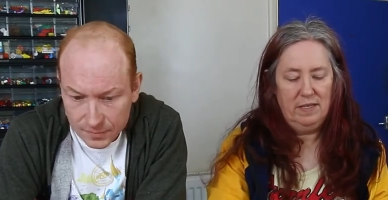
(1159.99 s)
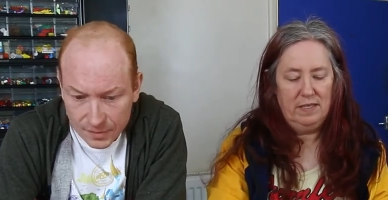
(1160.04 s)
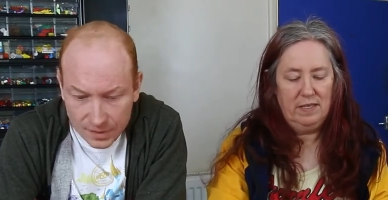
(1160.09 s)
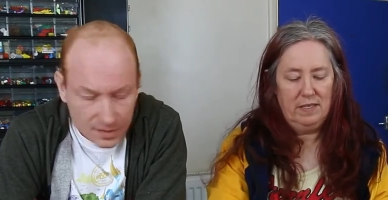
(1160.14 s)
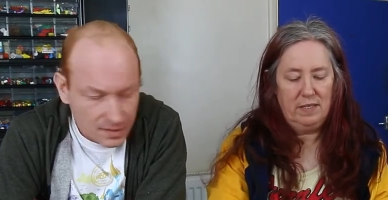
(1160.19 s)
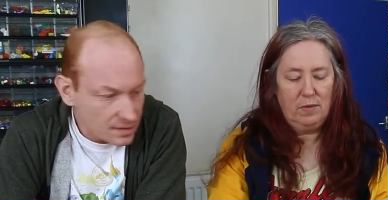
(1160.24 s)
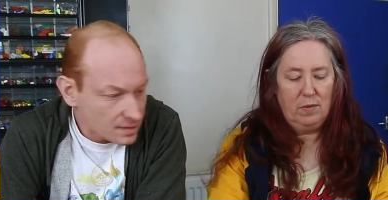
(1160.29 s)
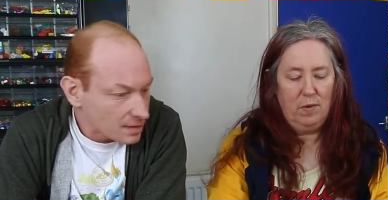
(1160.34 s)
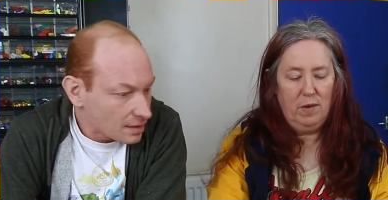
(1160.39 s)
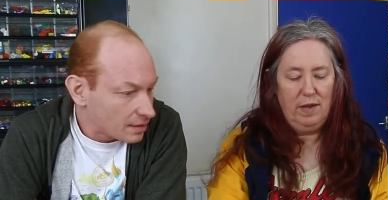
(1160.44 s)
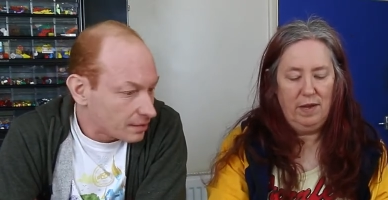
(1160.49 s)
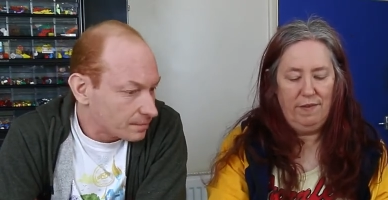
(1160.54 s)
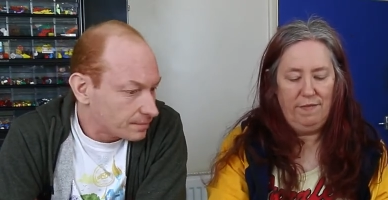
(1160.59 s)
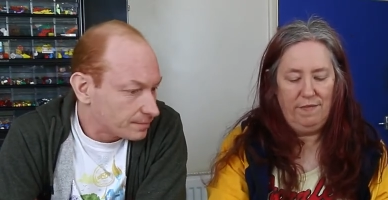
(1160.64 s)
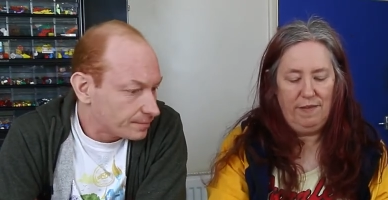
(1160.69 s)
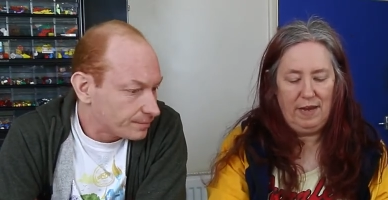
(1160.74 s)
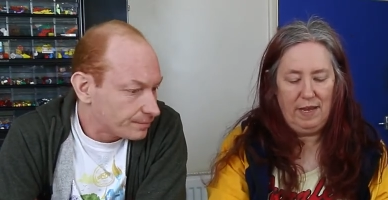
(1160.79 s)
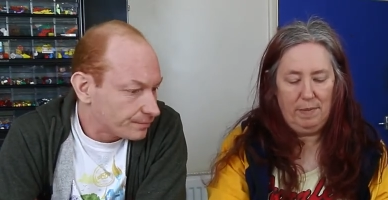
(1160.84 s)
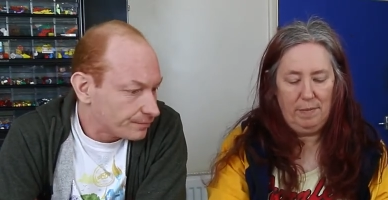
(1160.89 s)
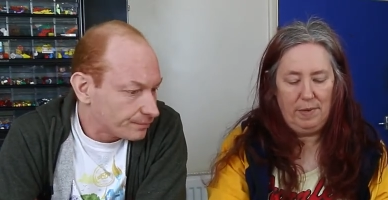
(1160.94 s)
Speaker 1: He's quite a
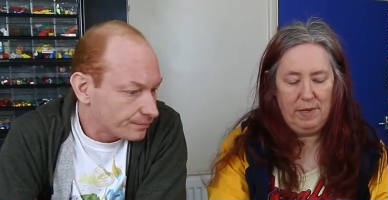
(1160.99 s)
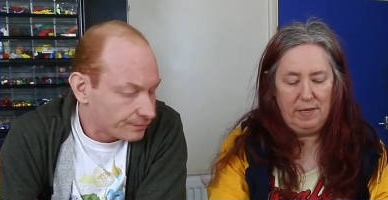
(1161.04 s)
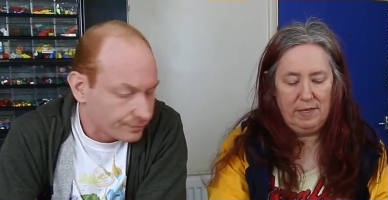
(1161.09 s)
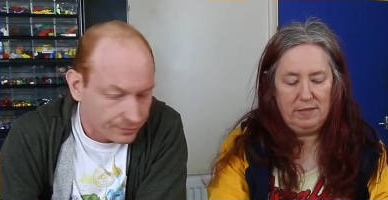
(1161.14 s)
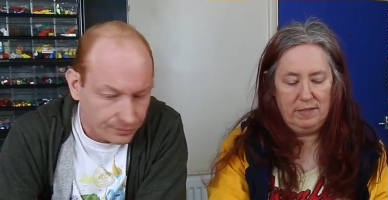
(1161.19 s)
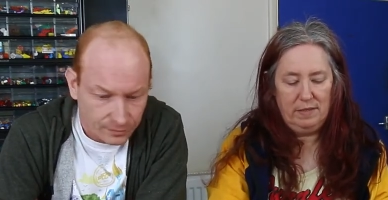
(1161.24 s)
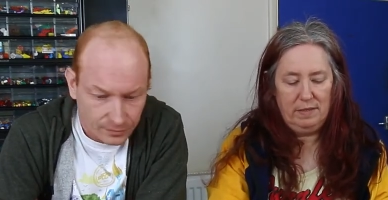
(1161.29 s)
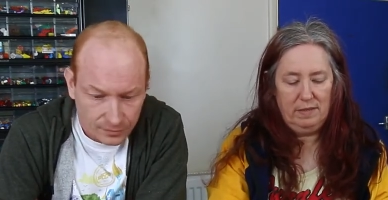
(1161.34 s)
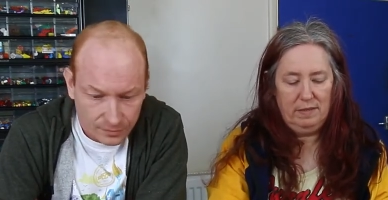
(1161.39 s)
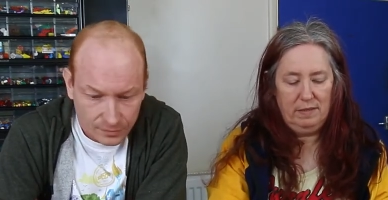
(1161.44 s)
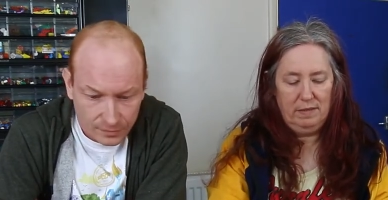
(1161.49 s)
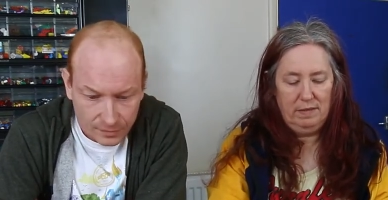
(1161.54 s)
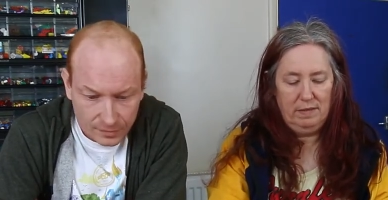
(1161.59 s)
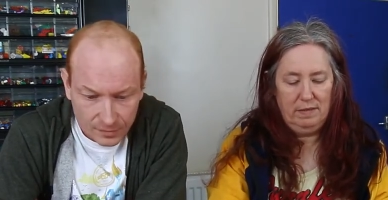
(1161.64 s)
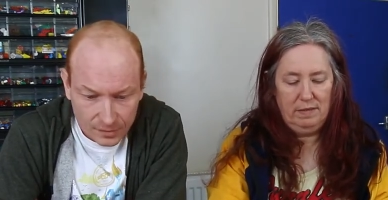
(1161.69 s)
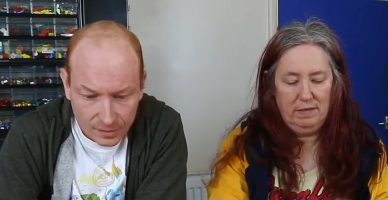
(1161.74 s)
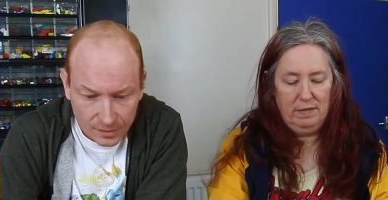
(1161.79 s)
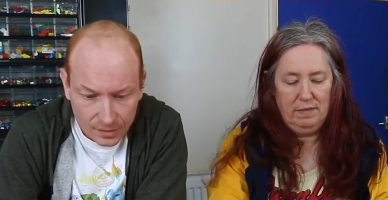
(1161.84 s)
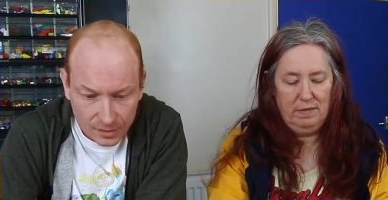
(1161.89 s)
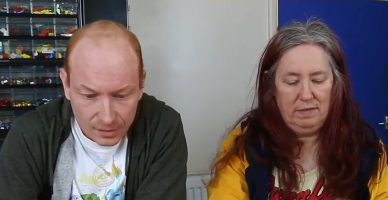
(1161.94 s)
fat person.
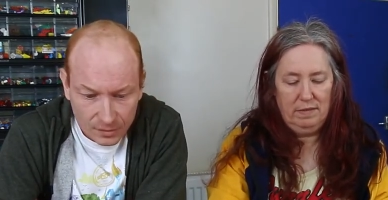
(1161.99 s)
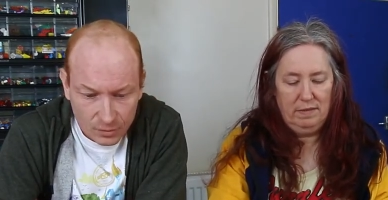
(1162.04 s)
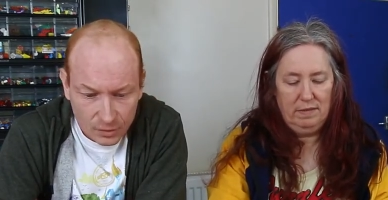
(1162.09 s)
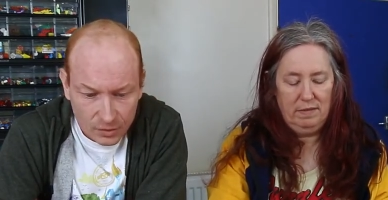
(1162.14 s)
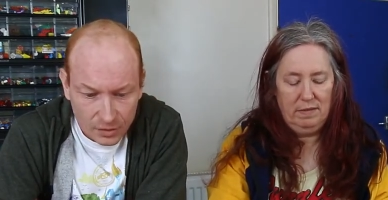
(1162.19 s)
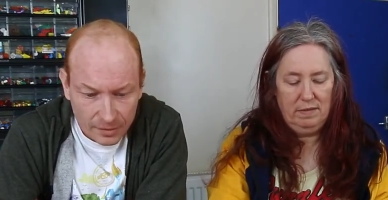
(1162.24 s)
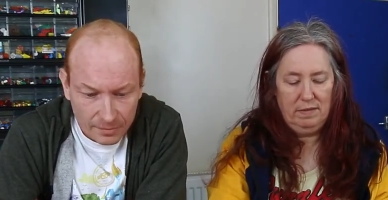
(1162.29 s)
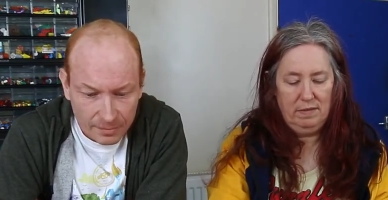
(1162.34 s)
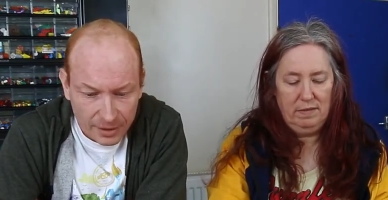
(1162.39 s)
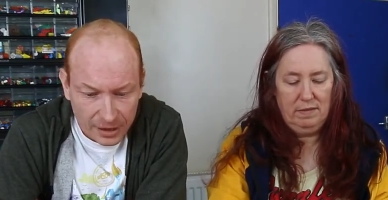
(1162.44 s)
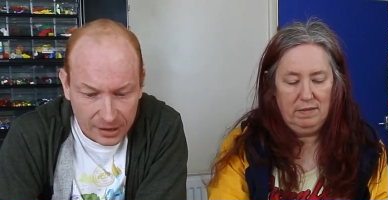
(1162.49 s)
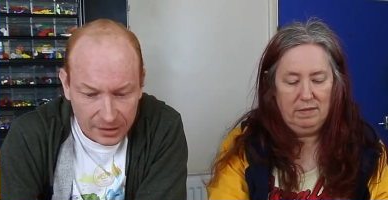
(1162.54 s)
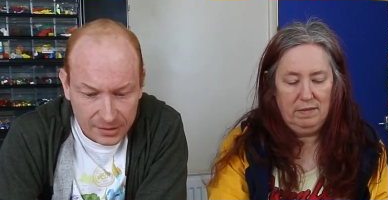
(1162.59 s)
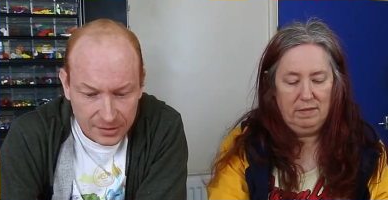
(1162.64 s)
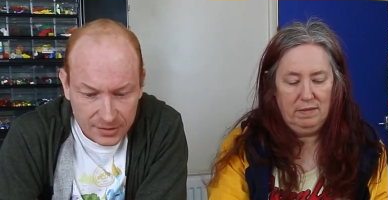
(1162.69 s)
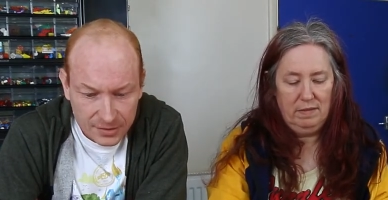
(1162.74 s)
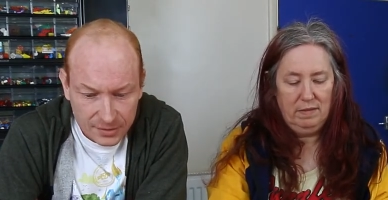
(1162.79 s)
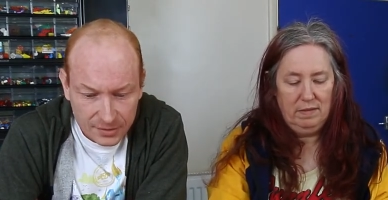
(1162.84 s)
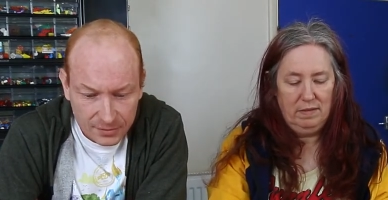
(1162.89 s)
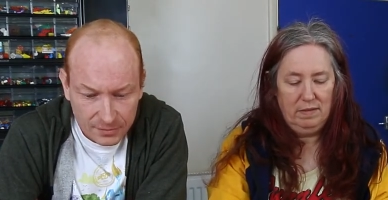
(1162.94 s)
You want the
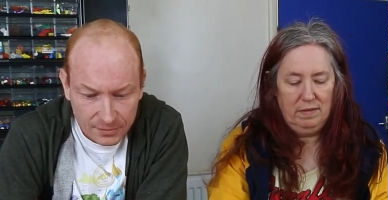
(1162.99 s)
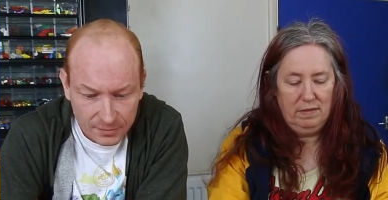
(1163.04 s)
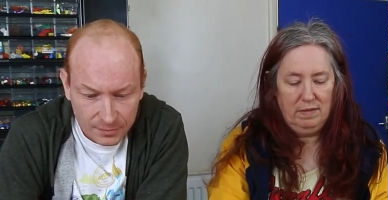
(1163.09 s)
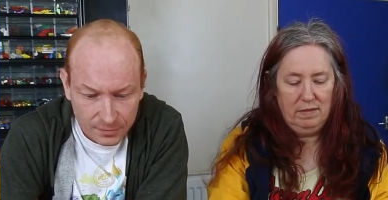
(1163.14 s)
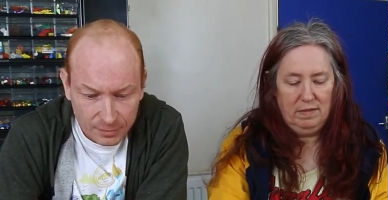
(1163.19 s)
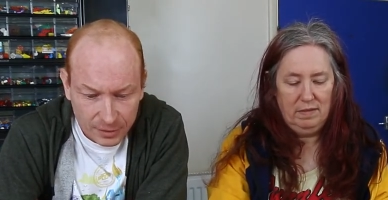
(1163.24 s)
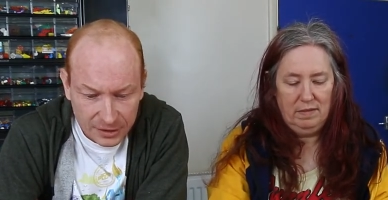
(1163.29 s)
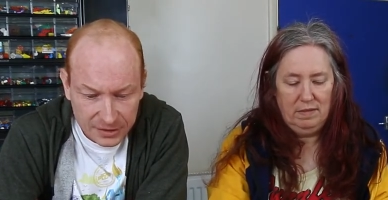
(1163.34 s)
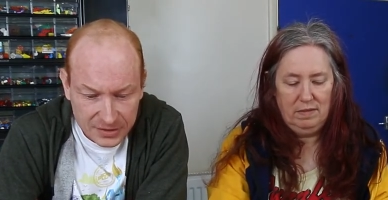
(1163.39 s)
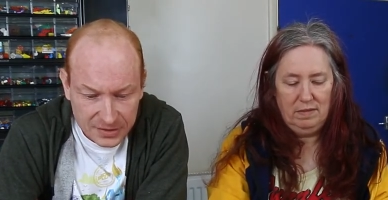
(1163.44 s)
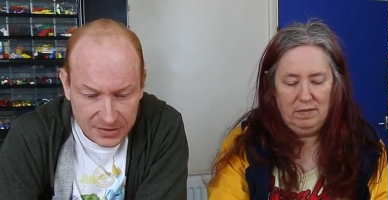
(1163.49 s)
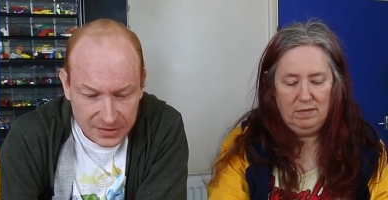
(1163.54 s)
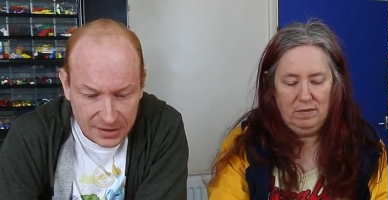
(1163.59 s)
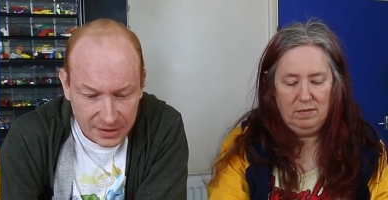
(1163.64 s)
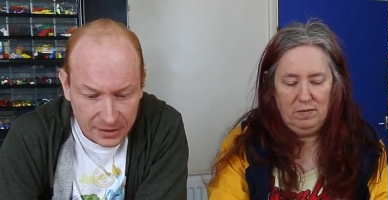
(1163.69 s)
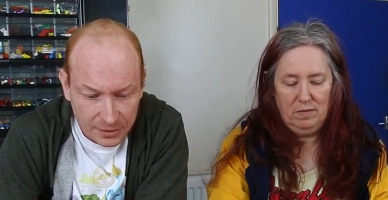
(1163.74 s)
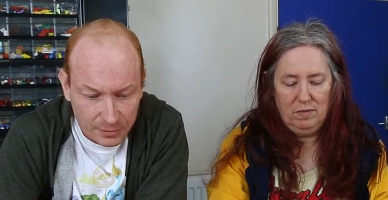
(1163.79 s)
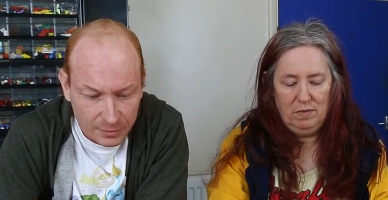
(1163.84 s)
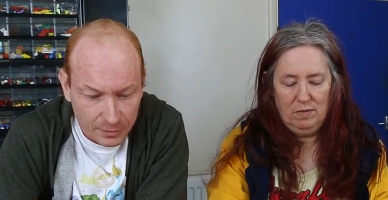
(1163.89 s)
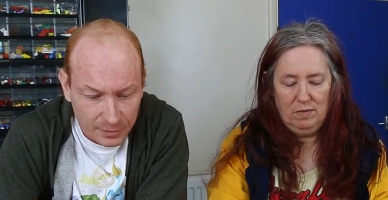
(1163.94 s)
bugs. Bugs is the
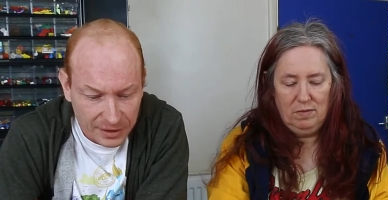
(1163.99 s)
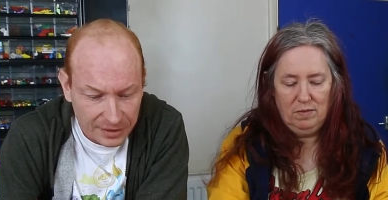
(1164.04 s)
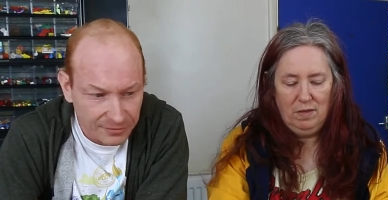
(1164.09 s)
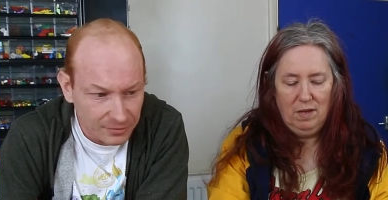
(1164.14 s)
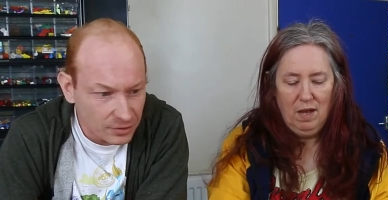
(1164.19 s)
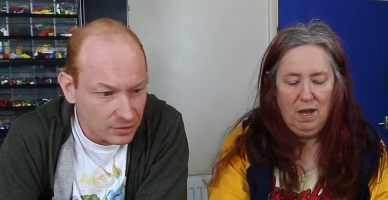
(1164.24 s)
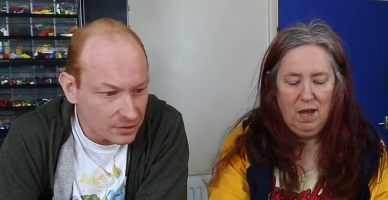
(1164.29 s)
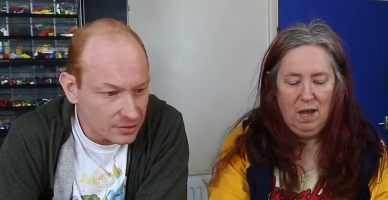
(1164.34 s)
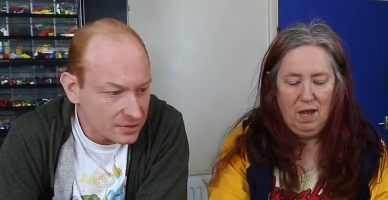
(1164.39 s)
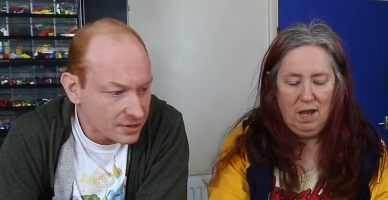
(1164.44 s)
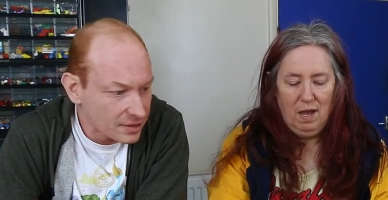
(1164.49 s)
only one we haven't got